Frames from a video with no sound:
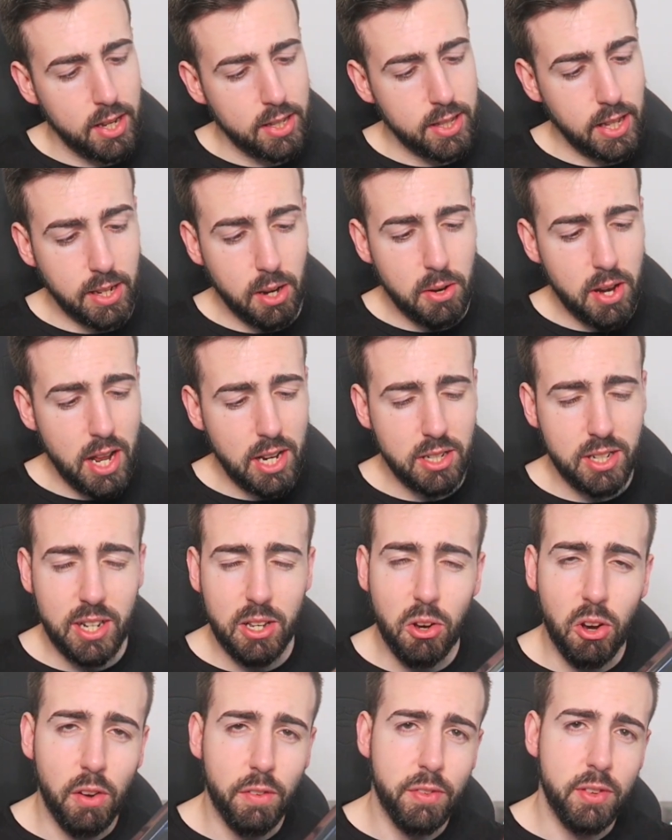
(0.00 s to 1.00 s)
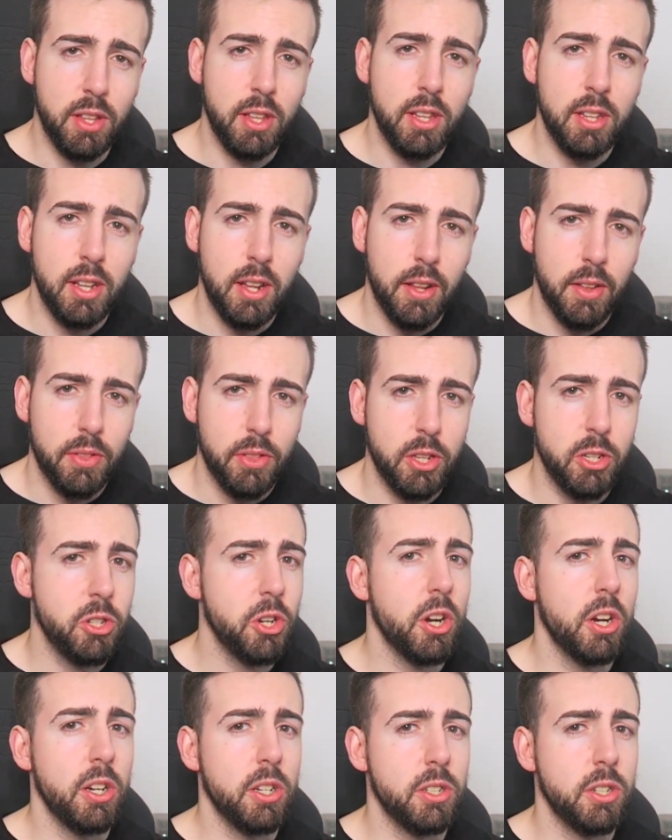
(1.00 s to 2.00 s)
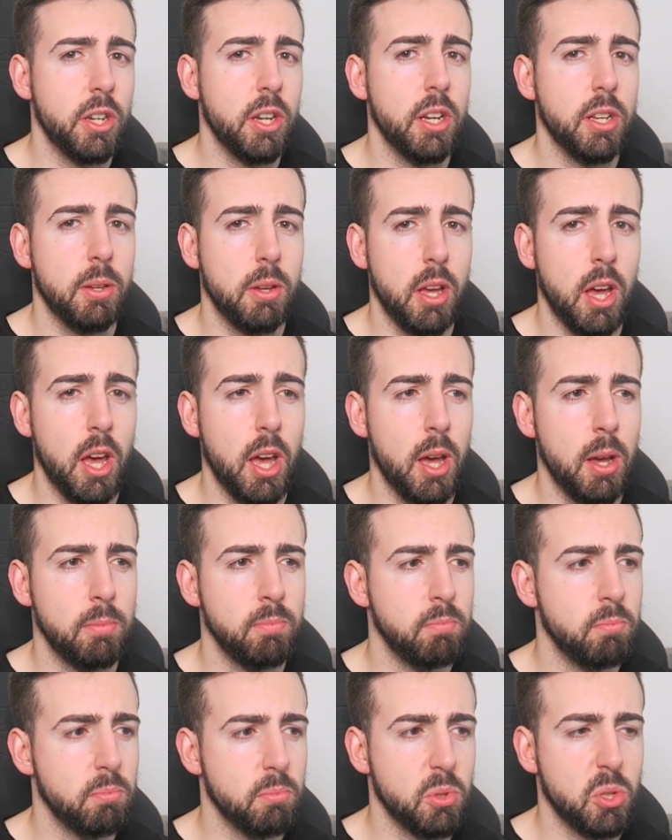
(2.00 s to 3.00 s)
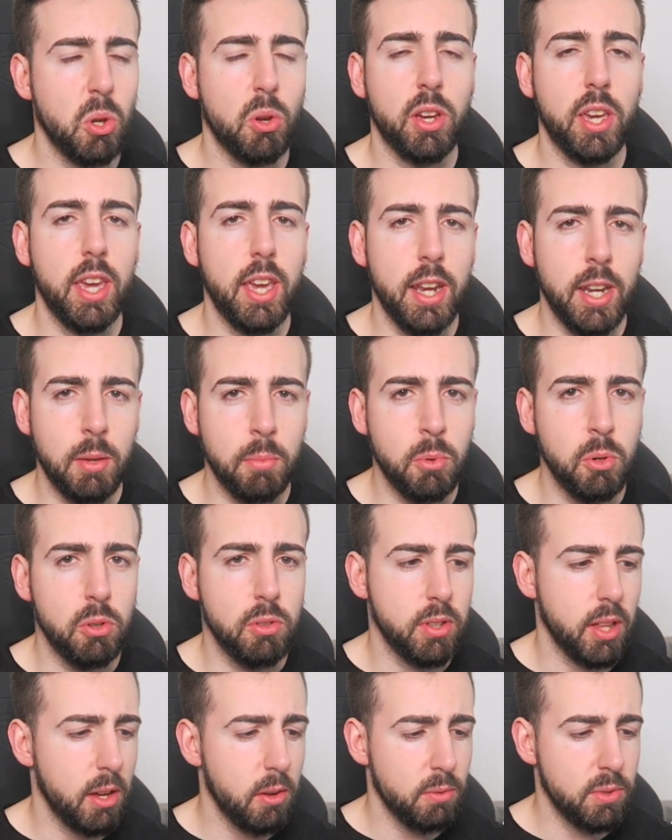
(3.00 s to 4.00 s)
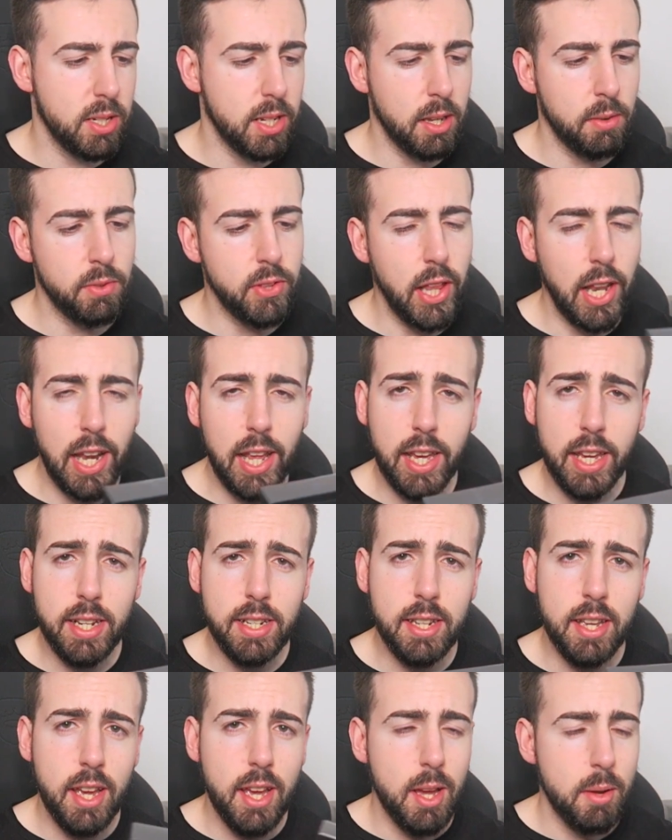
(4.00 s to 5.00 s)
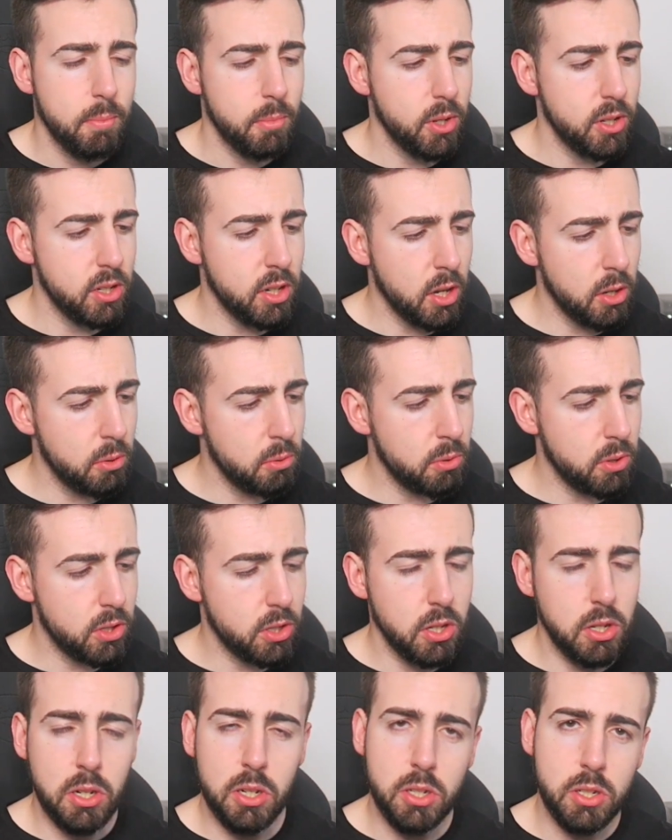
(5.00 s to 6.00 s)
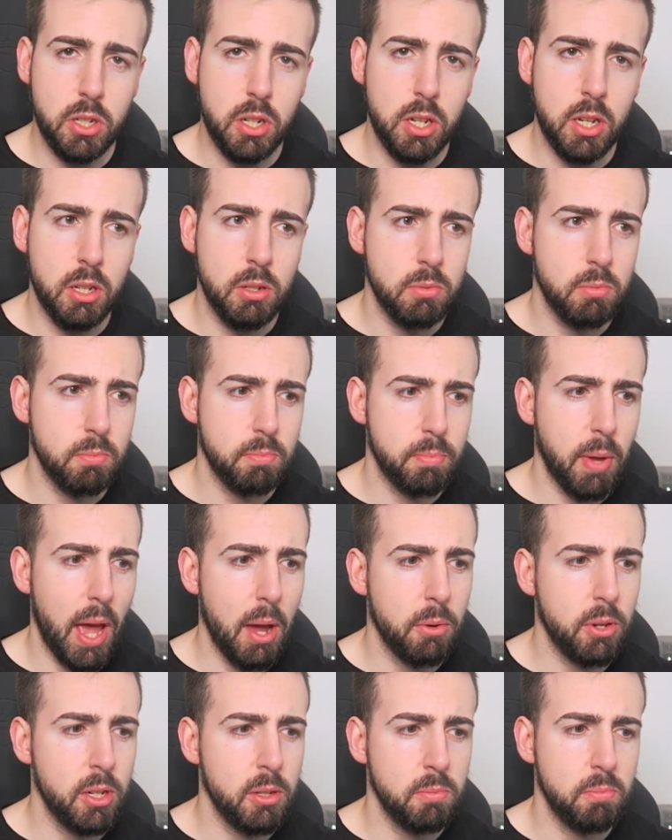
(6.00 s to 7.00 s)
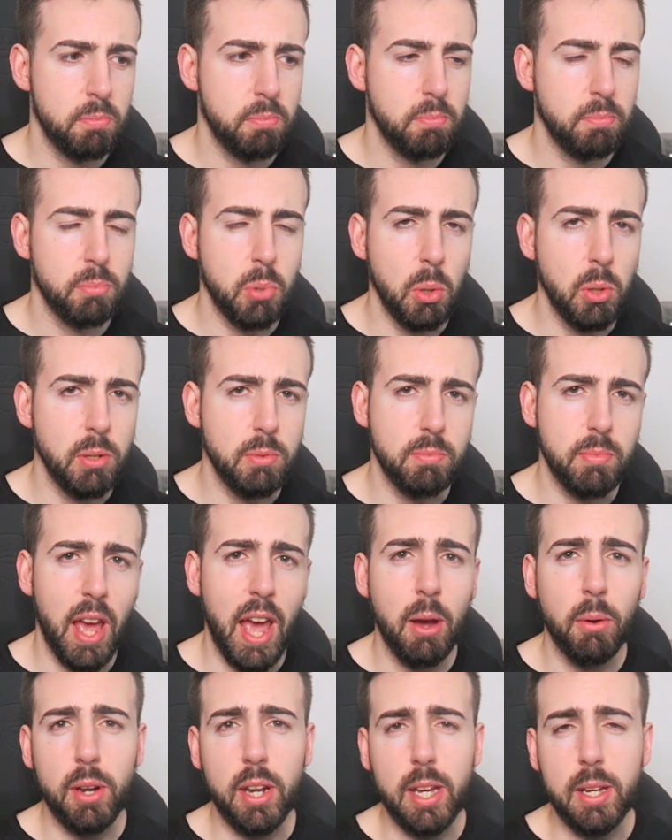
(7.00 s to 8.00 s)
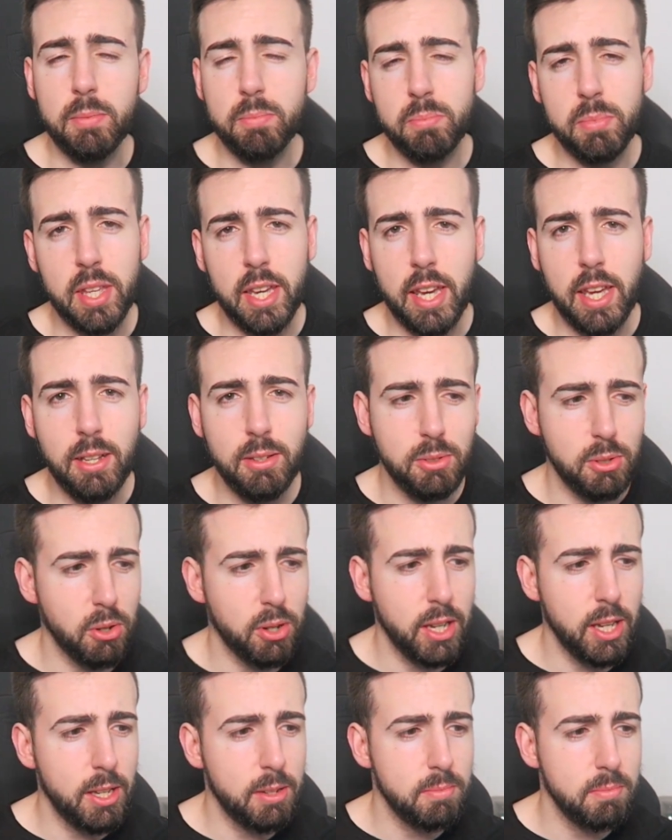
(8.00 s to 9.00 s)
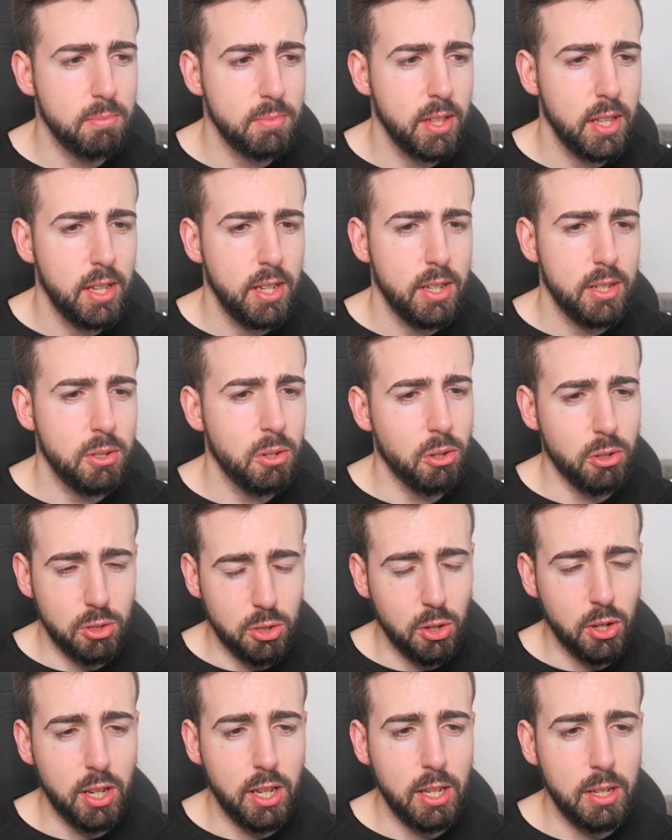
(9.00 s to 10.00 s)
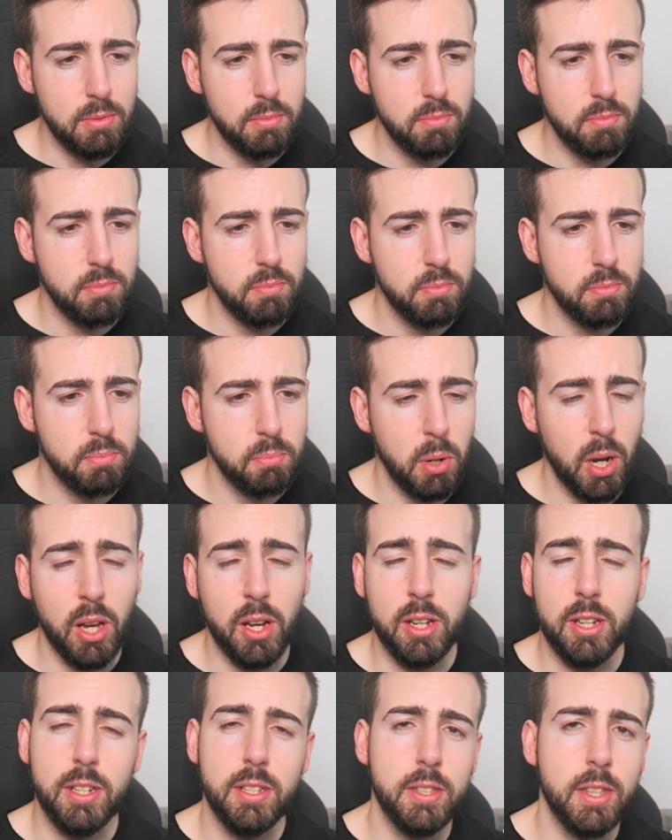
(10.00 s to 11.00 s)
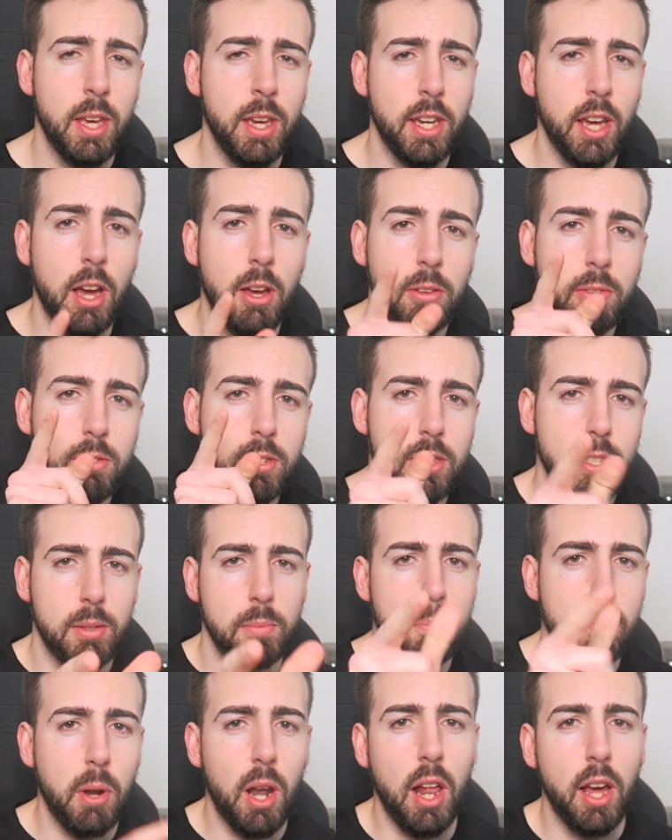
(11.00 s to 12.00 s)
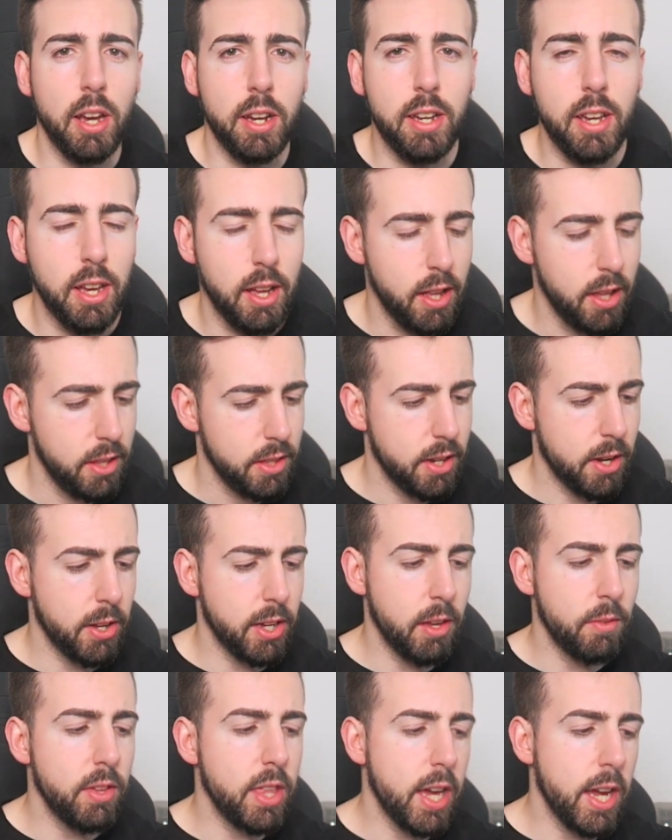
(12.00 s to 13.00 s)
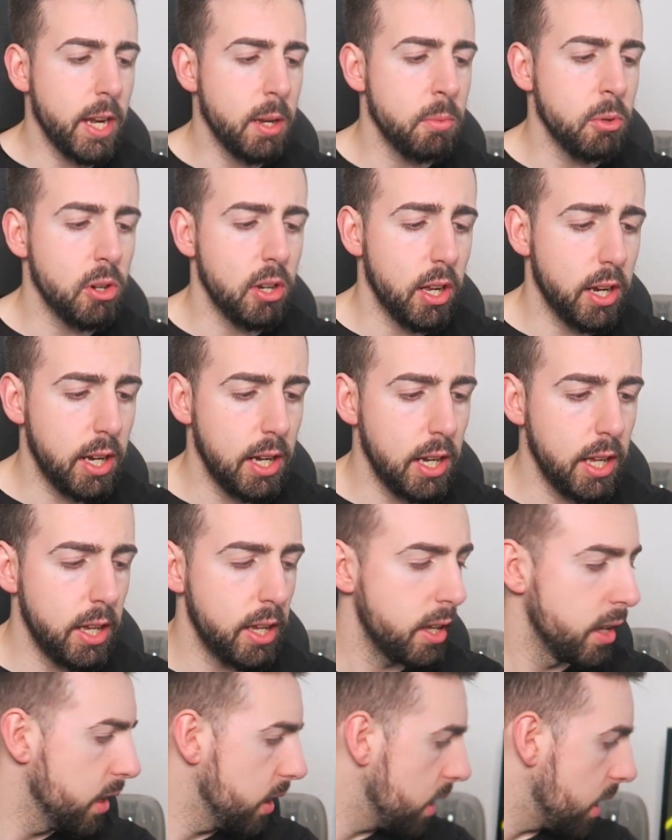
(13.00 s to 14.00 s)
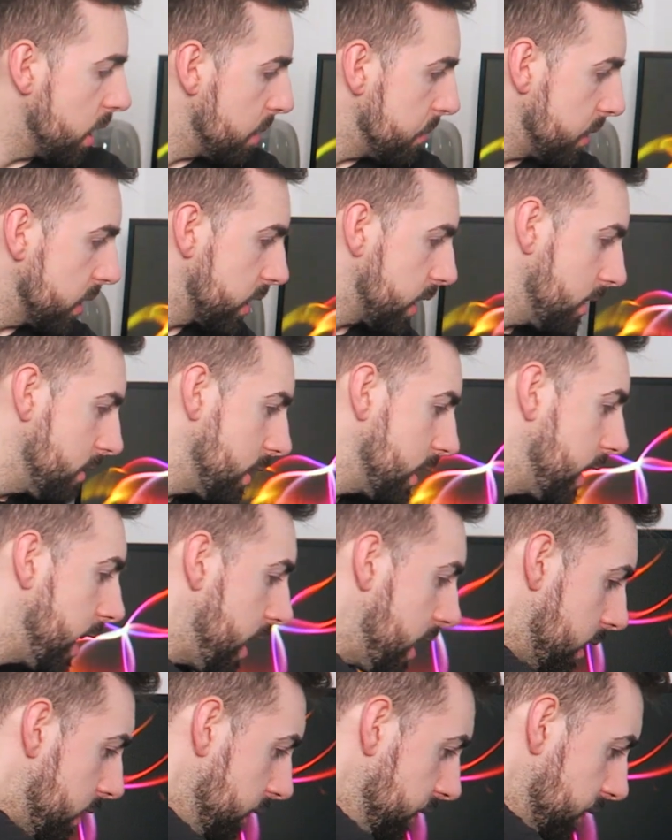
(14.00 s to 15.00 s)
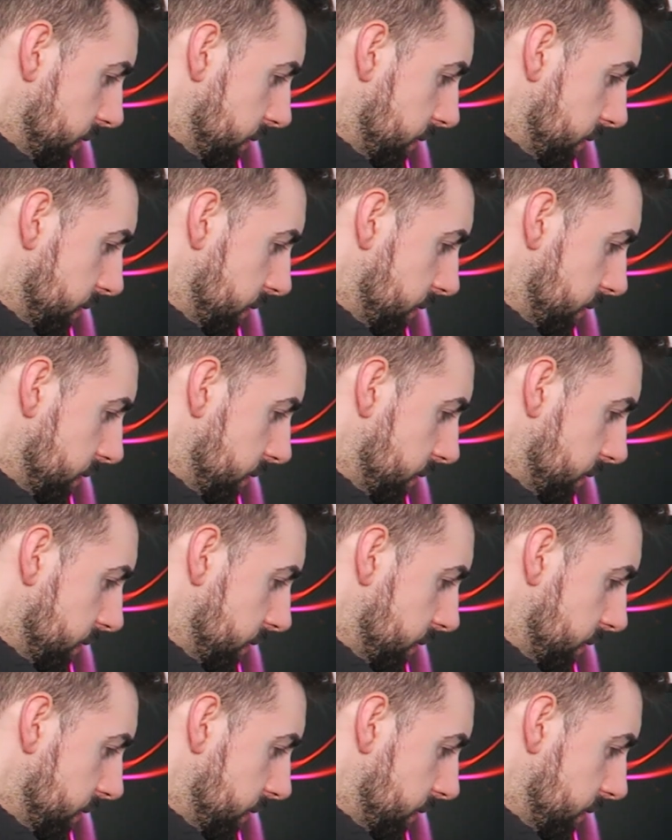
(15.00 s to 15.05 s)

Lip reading: they don't actually offer the charger socket anymore. They obviously give you the lead, but no charger power point outlet thingy socket, not socket, plug, there you go, plug. They don't give you that anymore. Luckily I currently have